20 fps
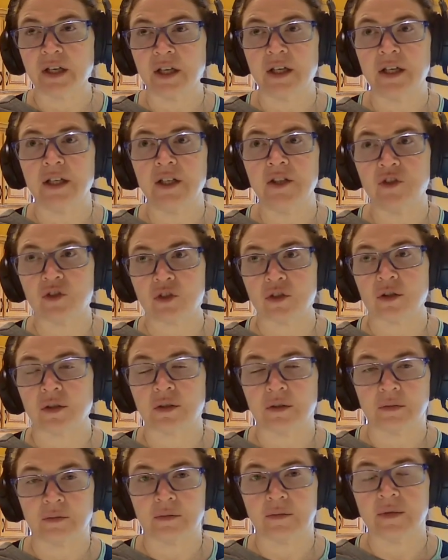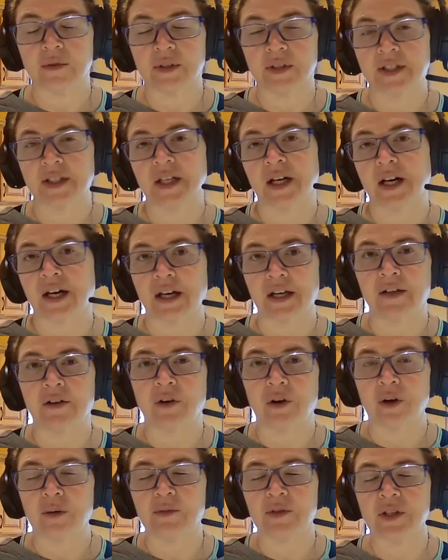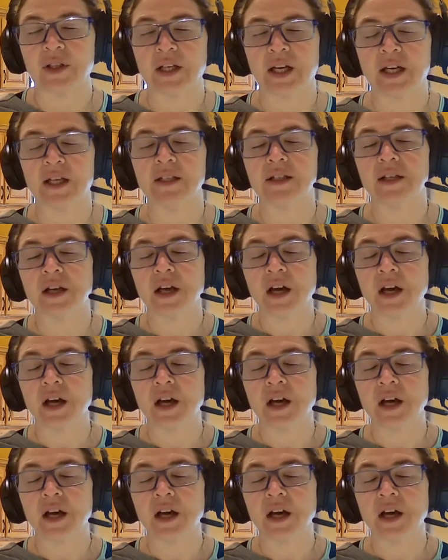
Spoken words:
each side, arms and legs,